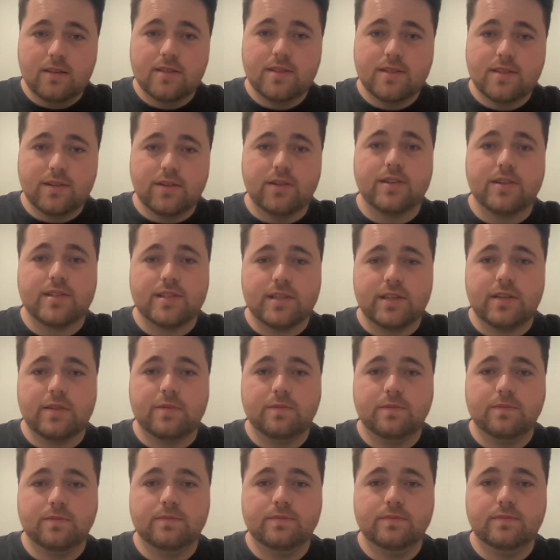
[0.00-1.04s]

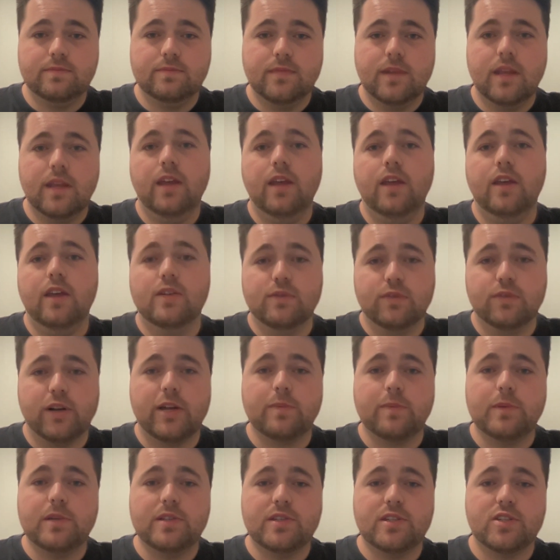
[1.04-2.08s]
Seriously, if Rugby